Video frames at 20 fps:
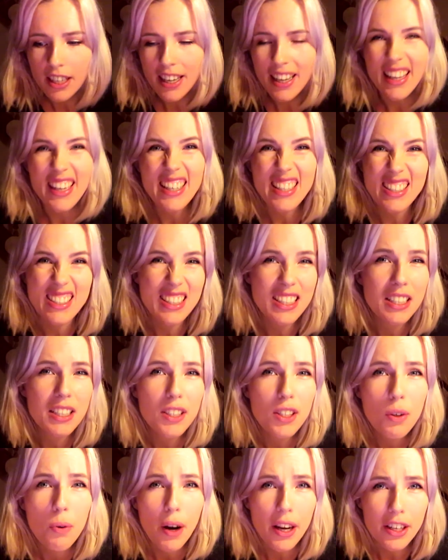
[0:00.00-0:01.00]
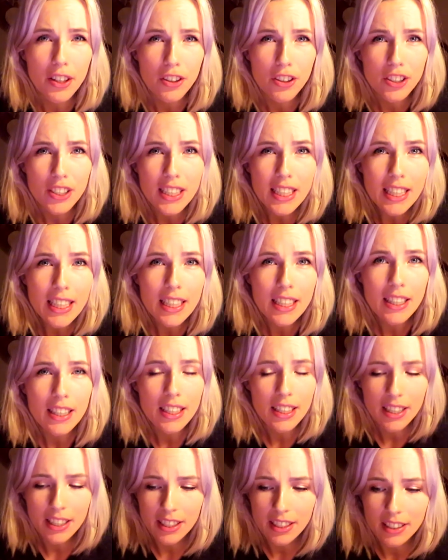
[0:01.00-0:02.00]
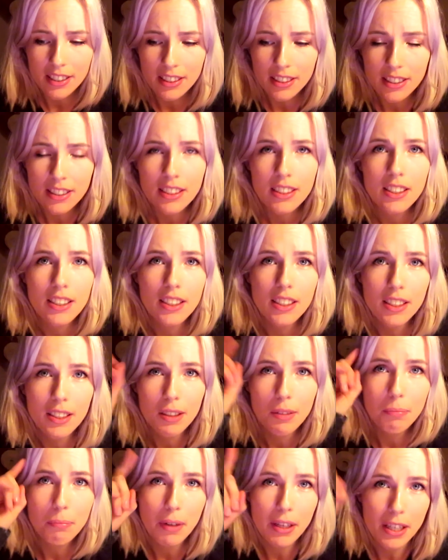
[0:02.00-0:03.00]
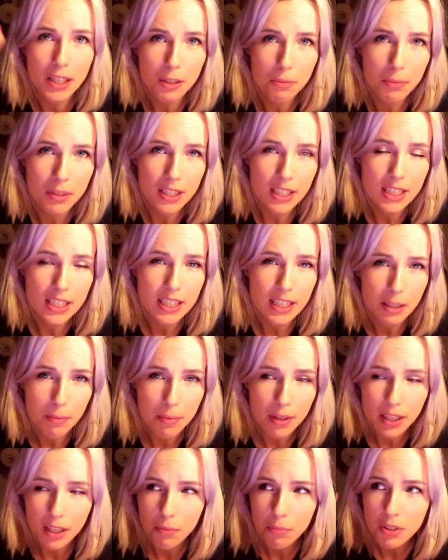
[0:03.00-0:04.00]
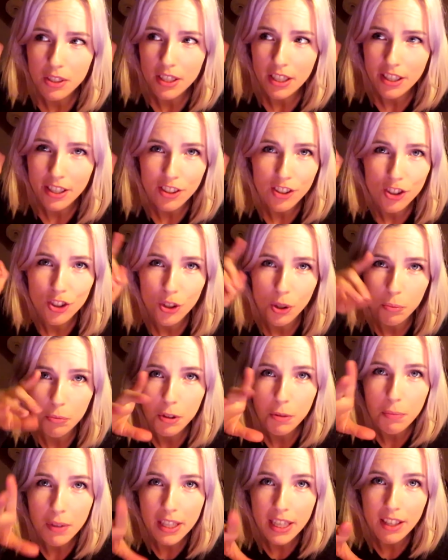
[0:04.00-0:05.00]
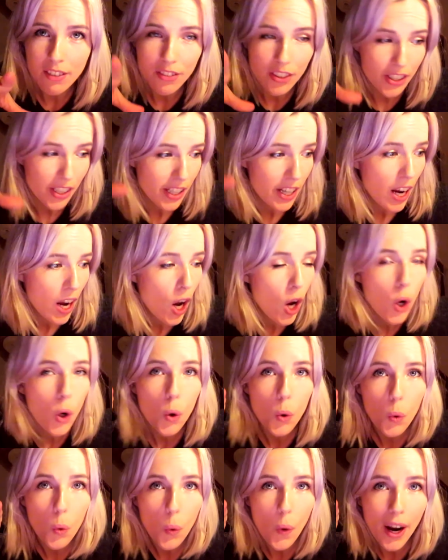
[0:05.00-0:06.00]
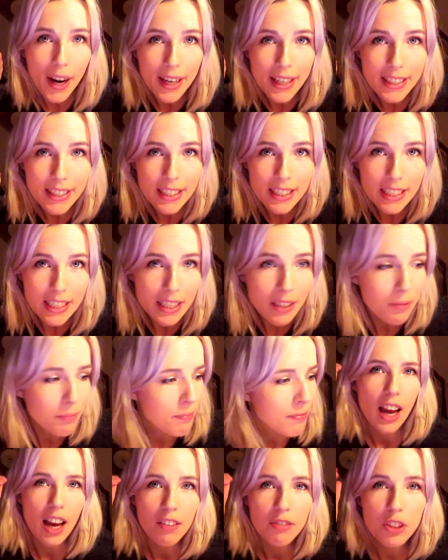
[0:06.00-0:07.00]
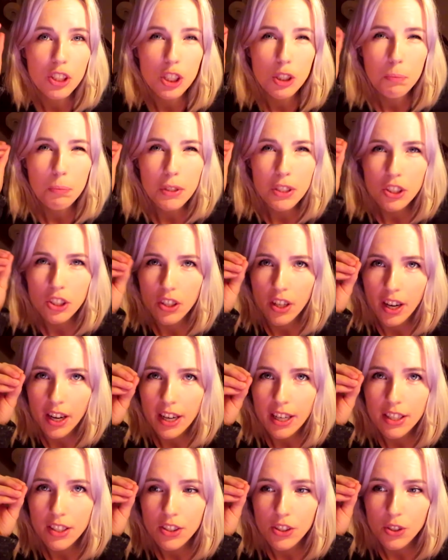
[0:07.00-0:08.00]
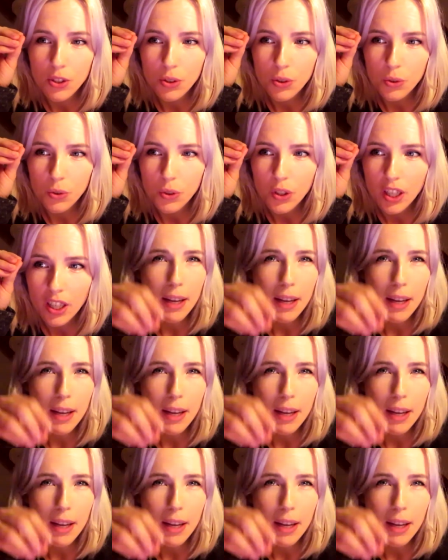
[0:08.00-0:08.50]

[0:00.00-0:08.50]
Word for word: It is quite early and my husband is sleeping upstairs, so I'm speaking very quietly. I've just been trying to